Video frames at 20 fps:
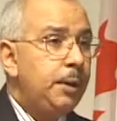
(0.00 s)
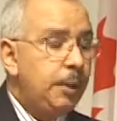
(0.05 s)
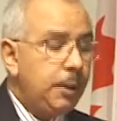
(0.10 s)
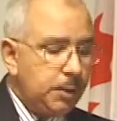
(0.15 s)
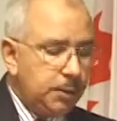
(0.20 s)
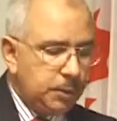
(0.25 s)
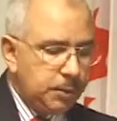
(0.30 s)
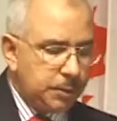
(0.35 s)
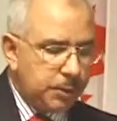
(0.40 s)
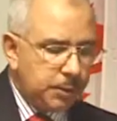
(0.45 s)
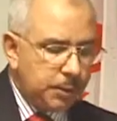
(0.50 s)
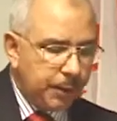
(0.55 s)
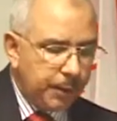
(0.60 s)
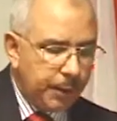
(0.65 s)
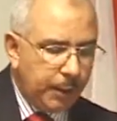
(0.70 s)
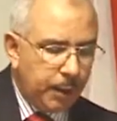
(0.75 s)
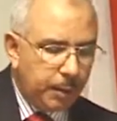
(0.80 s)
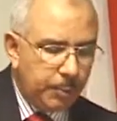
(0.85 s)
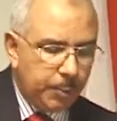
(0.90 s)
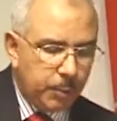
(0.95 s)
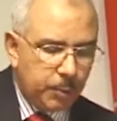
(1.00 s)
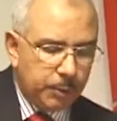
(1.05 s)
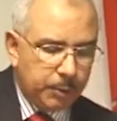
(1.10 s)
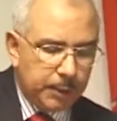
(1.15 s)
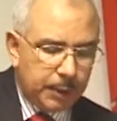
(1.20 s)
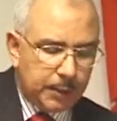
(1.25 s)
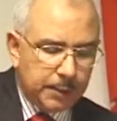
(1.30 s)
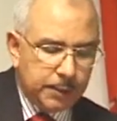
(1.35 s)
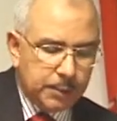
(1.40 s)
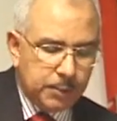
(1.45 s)
Each Sharia board
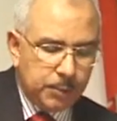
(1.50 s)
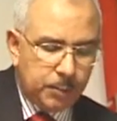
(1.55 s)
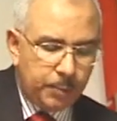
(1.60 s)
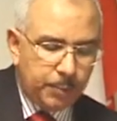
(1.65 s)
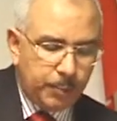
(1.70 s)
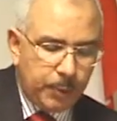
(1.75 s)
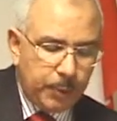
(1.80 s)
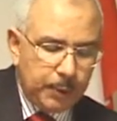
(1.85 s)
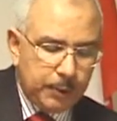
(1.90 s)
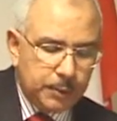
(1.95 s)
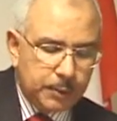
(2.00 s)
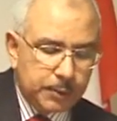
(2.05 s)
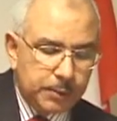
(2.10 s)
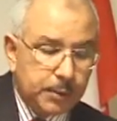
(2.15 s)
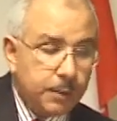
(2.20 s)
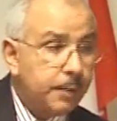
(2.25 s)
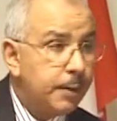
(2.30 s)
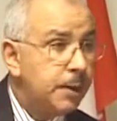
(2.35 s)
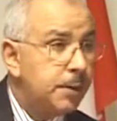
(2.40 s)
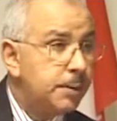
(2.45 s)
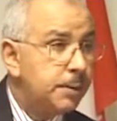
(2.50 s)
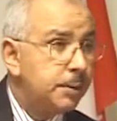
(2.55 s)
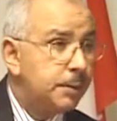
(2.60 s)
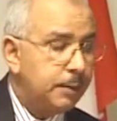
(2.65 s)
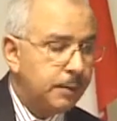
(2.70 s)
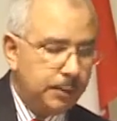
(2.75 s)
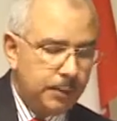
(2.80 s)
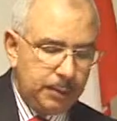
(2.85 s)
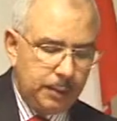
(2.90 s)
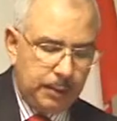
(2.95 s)
has complete
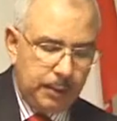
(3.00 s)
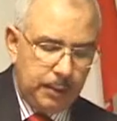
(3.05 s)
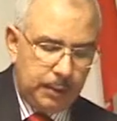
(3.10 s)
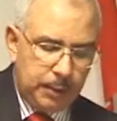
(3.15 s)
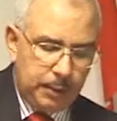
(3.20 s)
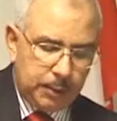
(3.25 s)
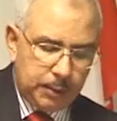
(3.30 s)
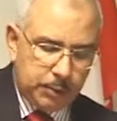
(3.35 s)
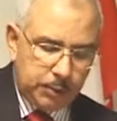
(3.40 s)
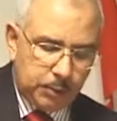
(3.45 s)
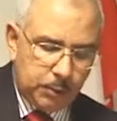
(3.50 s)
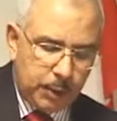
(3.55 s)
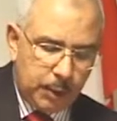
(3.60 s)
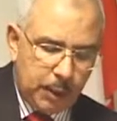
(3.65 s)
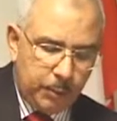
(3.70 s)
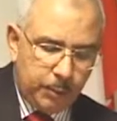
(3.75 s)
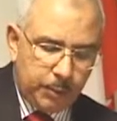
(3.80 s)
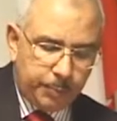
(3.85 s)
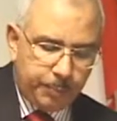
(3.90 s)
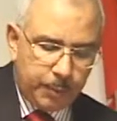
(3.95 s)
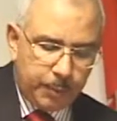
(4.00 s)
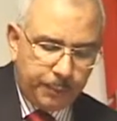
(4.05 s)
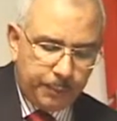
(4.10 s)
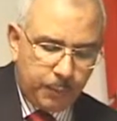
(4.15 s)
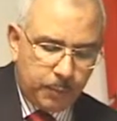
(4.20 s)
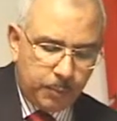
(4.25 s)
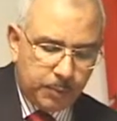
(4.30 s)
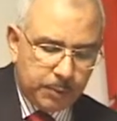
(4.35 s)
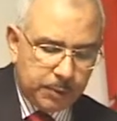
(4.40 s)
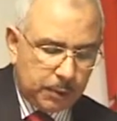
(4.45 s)
discretion as to how it
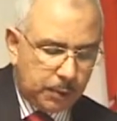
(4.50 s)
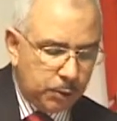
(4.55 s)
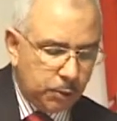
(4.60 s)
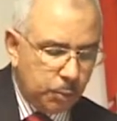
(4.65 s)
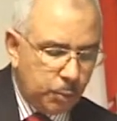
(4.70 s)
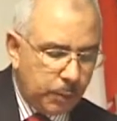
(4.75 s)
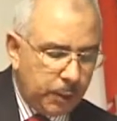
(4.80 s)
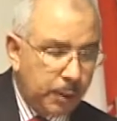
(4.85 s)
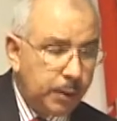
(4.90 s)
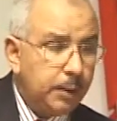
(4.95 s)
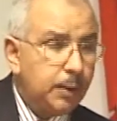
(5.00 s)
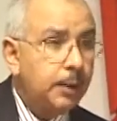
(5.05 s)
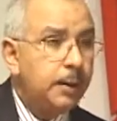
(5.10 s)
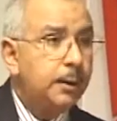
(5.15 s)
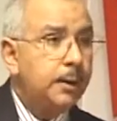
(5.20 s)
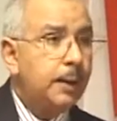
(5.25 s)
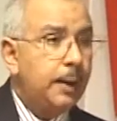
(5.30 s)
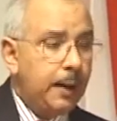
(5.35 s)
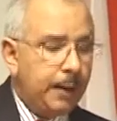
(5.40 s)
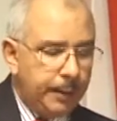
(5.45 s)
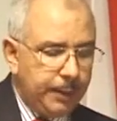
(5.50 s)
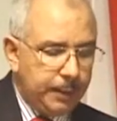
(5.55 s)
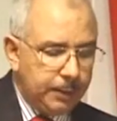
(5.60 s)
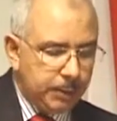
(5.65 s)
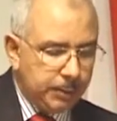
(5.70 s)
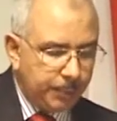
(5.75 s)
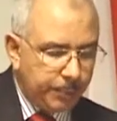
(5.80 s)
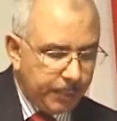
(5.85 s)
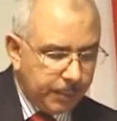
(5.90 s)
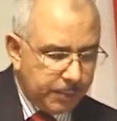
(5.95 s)
performs its work and
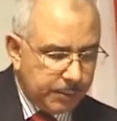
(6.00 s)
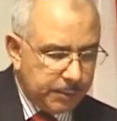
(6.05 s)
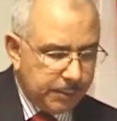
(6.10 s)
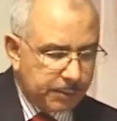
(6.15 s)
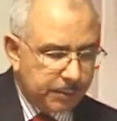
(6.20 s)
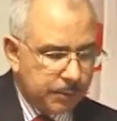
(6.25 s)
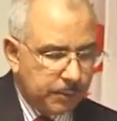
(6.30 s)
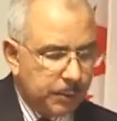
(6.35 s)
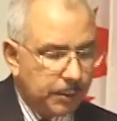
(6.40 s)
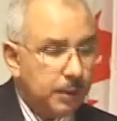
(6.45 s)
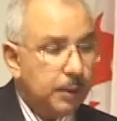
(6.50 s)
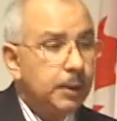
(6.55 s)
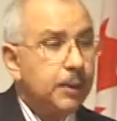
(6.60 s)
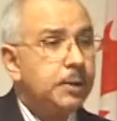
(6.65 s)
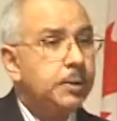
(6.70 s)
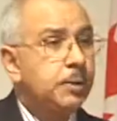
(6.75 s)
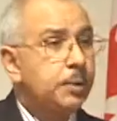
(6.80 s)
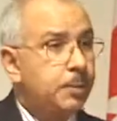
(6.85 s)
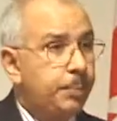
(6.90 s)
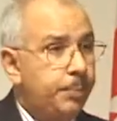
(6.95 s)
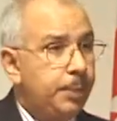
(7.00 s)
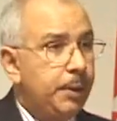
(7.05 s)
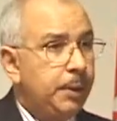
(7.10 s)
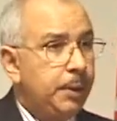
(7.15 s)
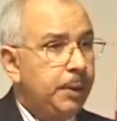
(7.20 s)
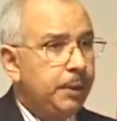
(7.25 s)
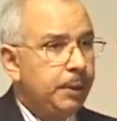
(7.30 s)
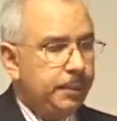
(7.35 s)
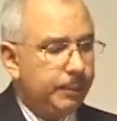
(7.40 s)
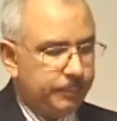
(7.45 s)
expresses its
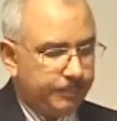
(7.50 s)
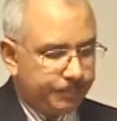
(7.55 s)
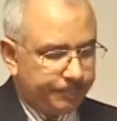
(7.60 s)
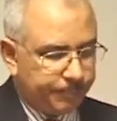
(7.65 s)
opinion.